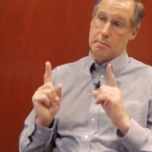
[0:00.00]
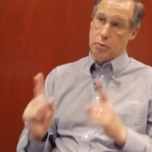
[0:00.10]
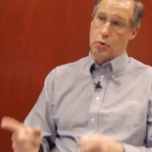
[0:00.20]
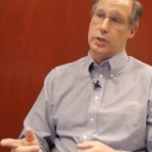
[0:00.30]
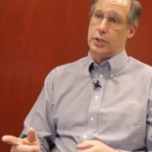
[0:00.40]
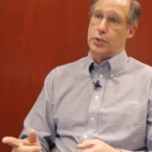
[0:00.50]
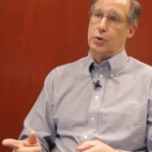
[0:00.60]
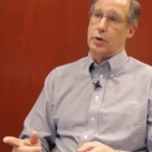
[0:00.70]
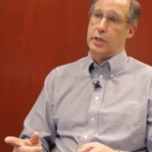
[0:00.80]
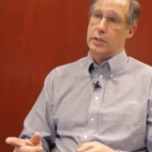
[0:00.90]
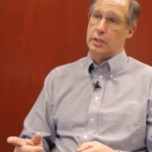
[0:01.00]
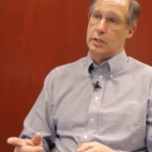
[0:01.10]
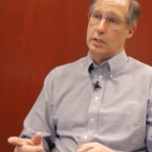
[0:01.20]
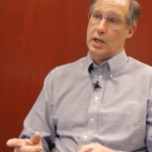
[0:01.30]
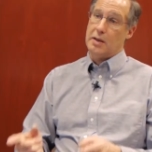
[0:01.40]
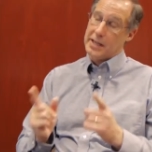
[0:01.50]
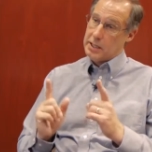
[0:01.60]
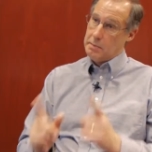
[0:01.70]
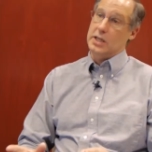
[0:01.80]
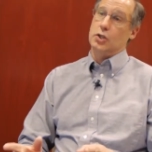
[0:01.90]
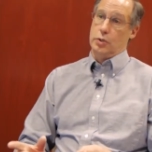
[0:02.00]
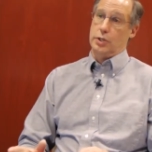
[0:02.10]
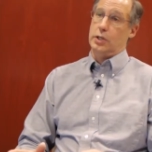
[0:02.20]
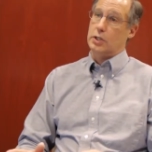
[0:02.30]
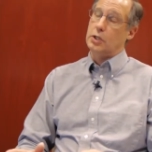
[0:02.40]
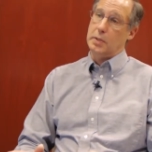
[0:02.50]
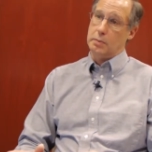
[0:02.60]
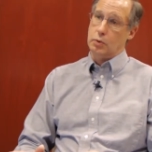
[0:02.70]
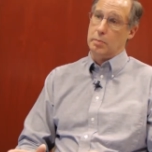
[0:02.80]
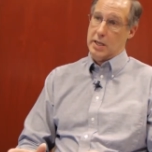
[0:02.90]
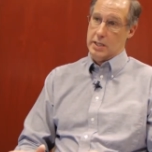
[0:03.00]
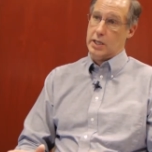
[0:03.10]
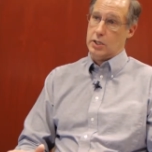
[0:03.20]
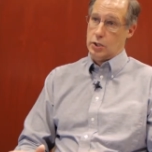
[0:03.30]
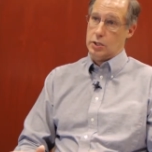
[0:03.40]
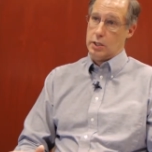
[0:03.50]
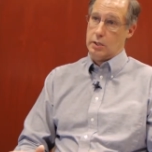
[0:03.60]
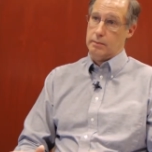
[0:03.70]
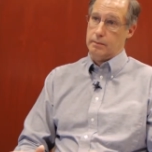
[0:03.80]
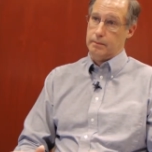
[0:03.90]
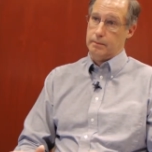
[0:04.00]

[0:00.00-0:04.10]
important stories and make them interesting so people will pay attention to them.